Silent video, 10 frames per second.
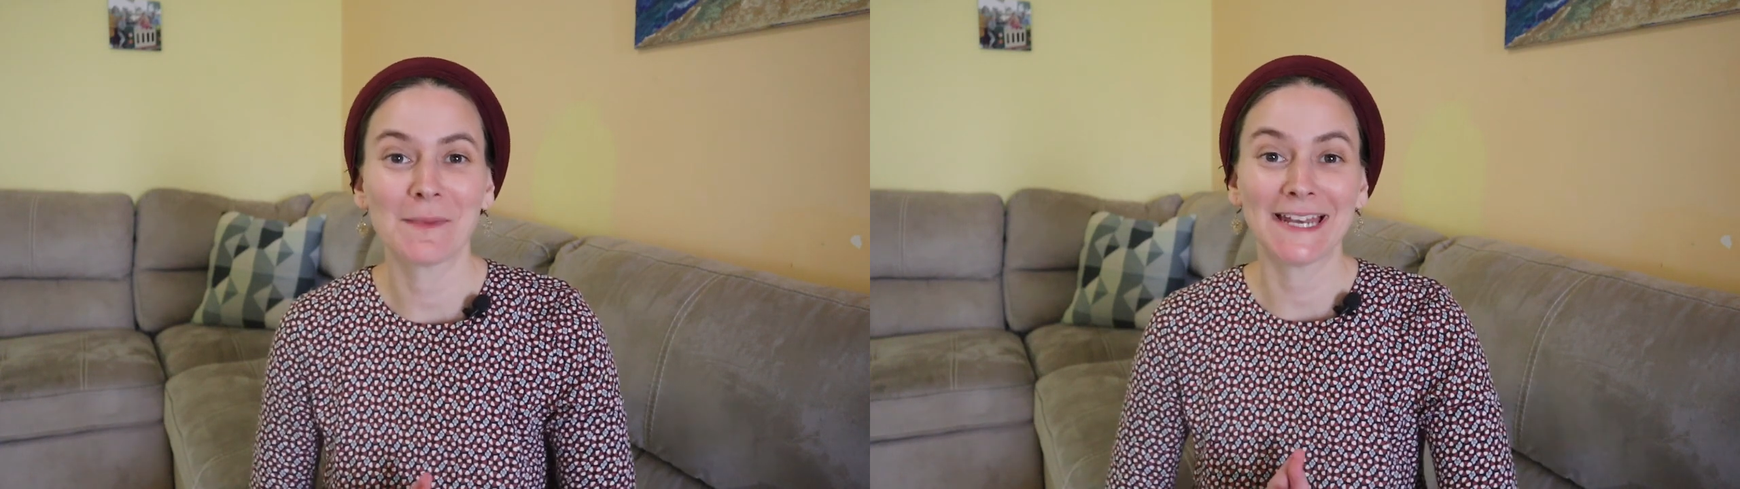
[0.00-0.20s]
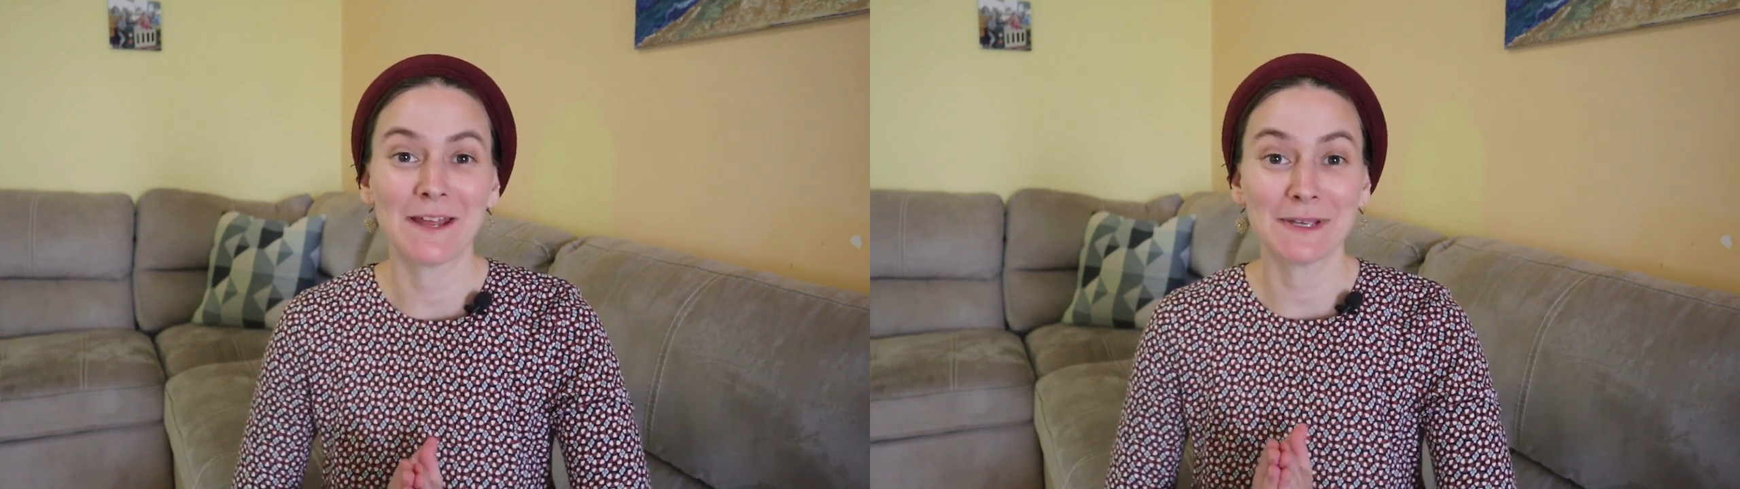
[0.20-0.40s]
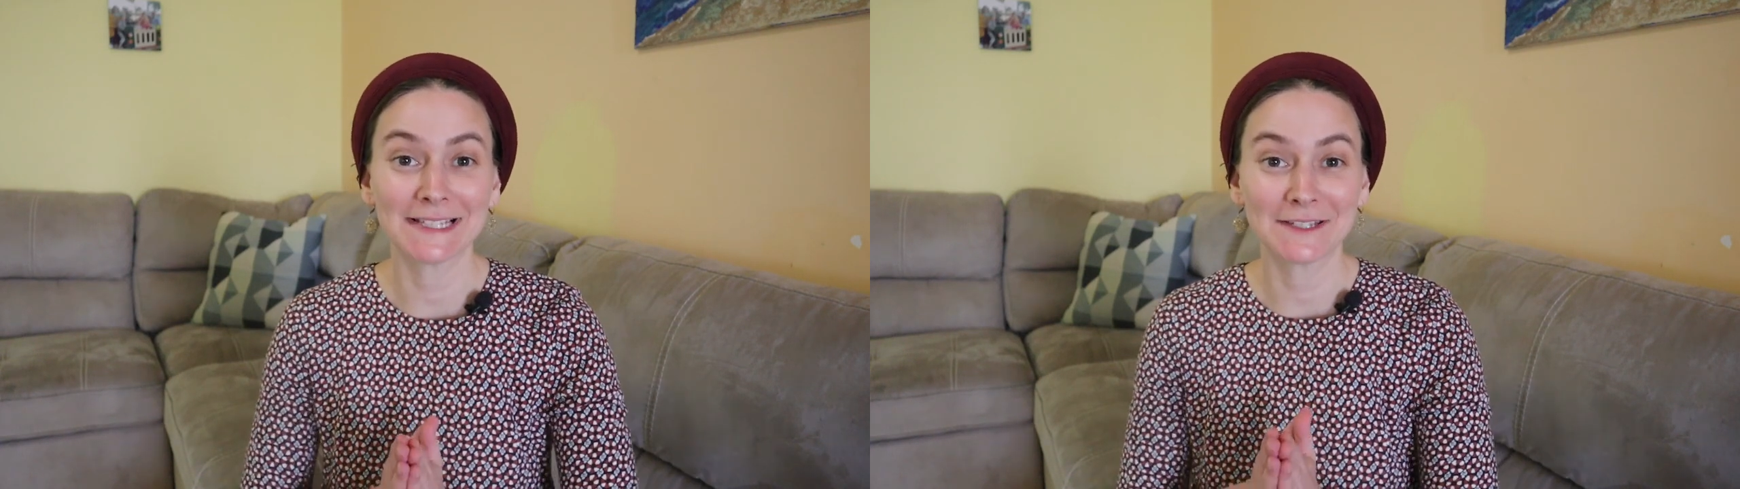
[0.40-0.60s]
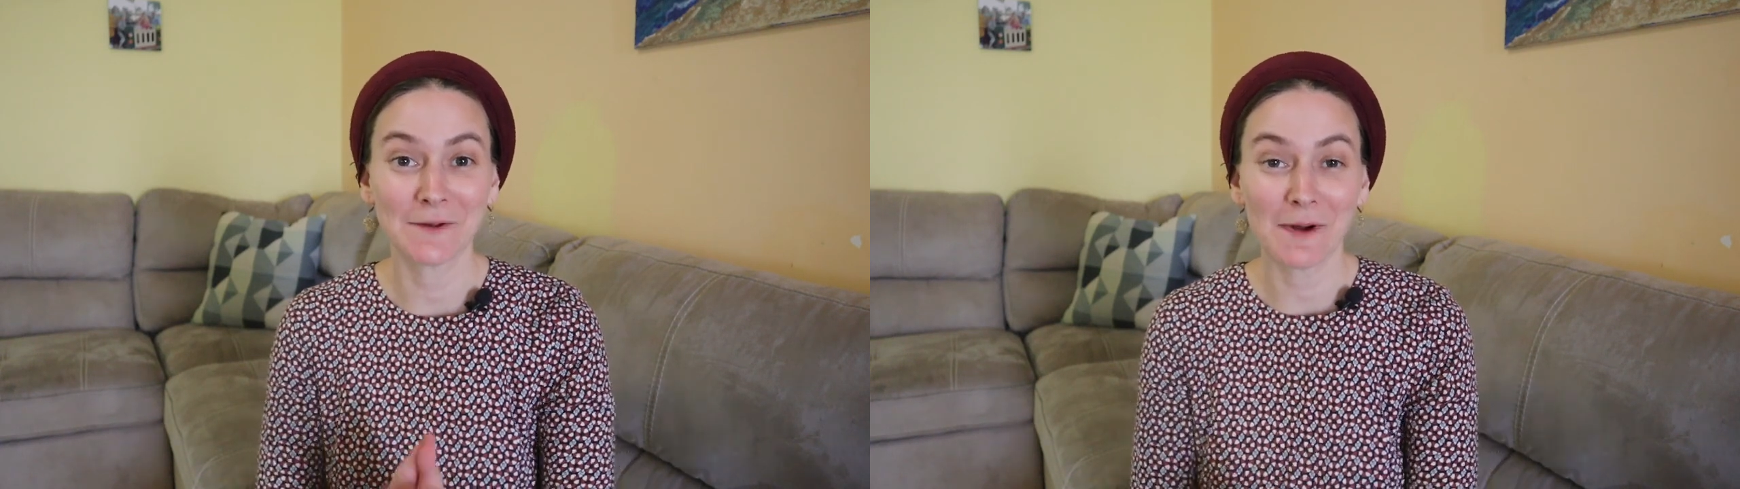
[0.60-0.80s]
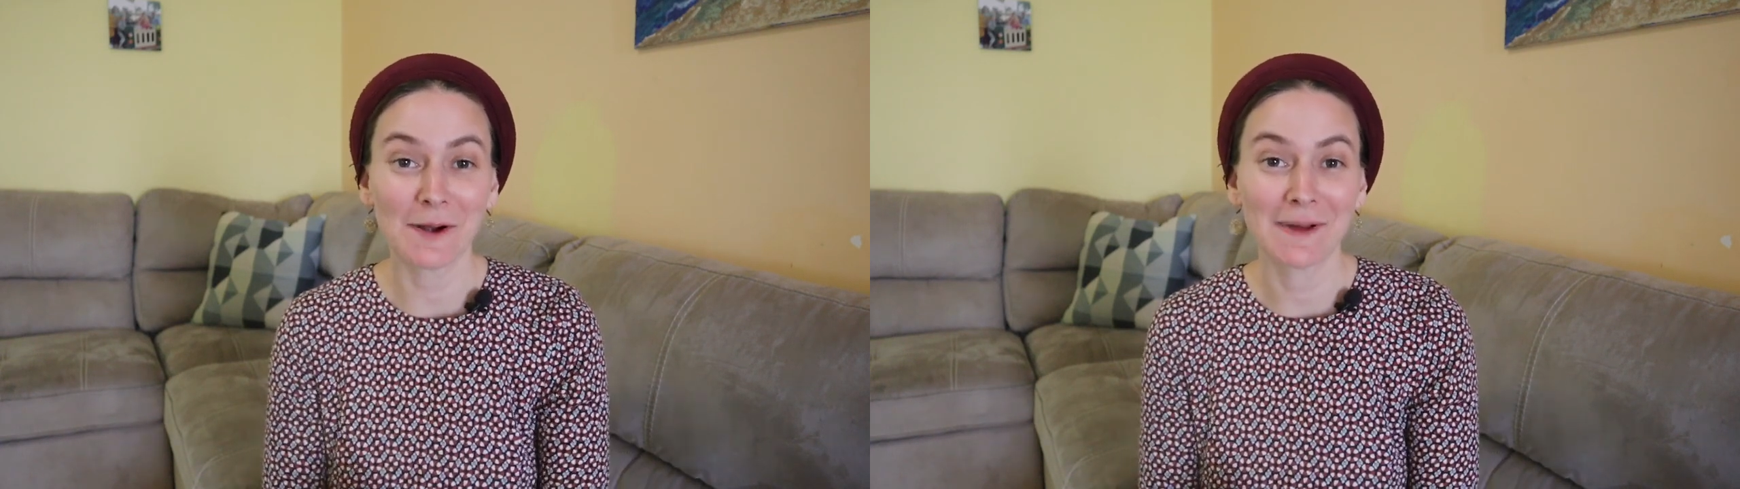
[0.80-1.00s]
My name is
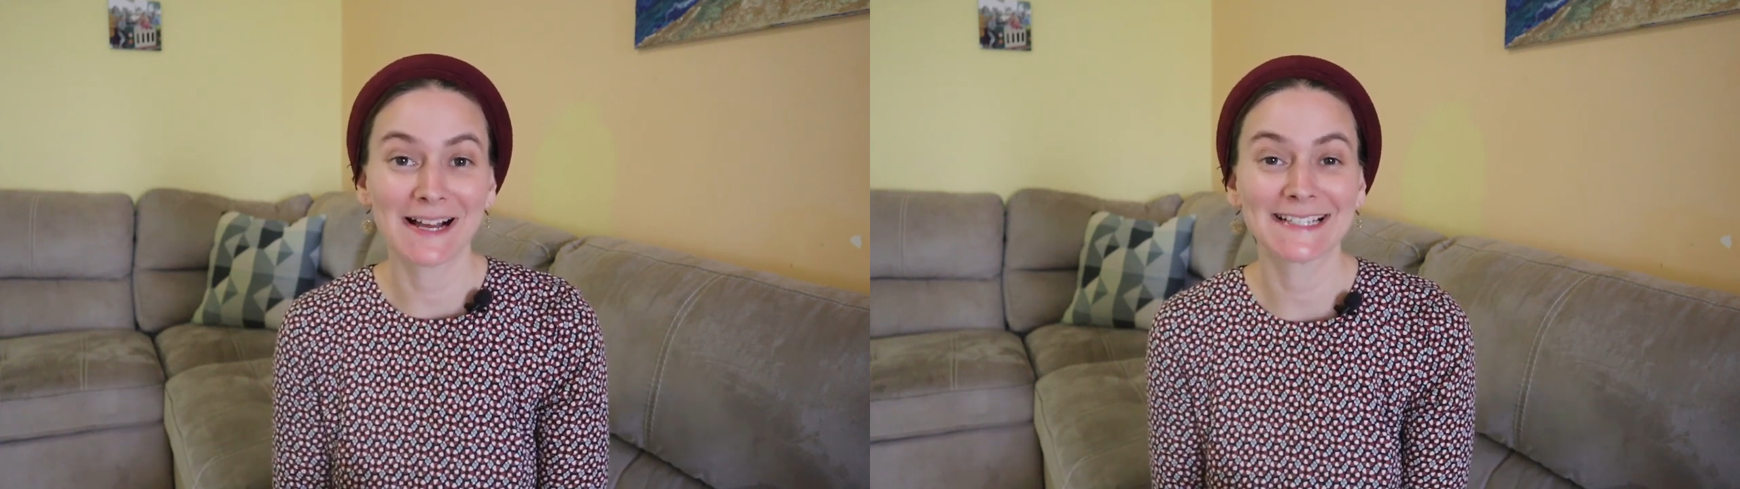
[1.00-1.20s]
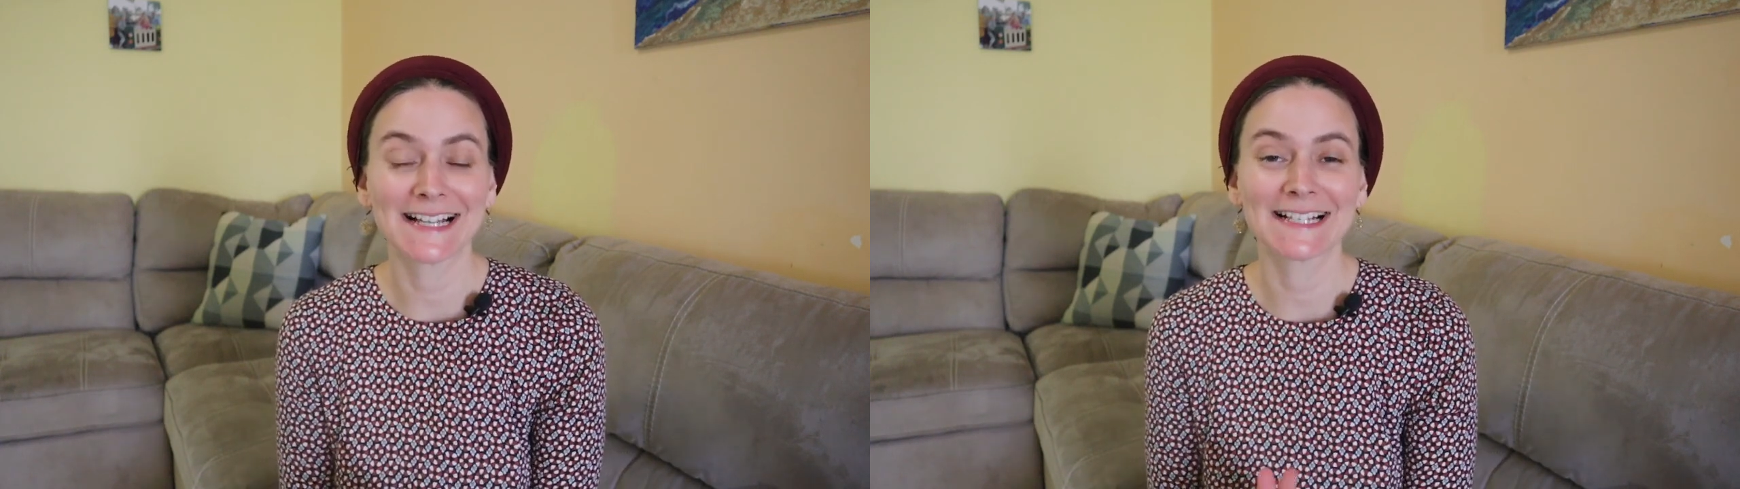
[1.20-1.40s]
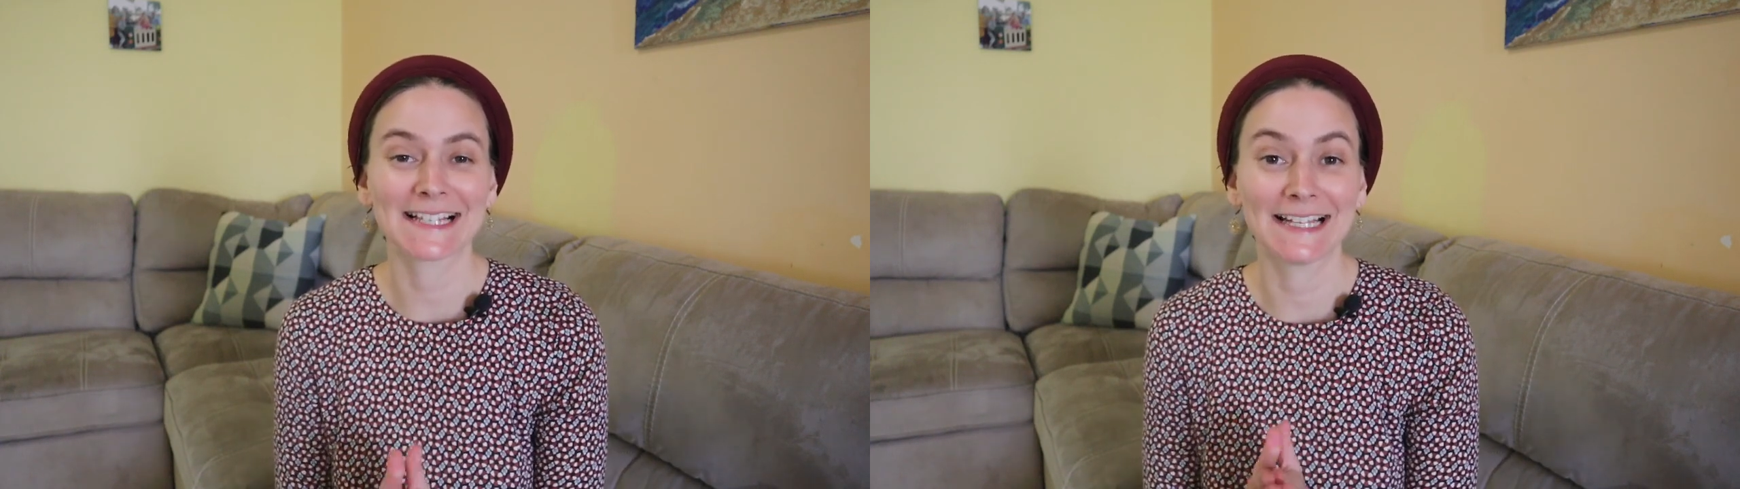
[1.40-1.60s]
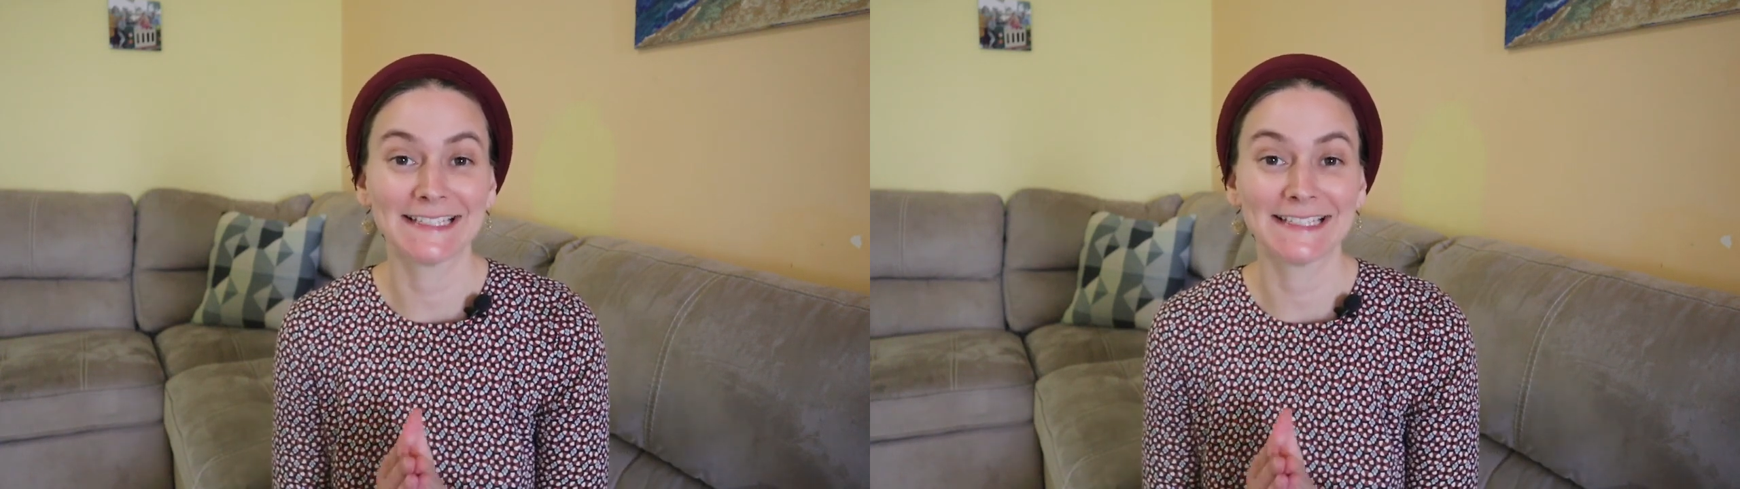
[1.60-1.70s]
Tamar Meisels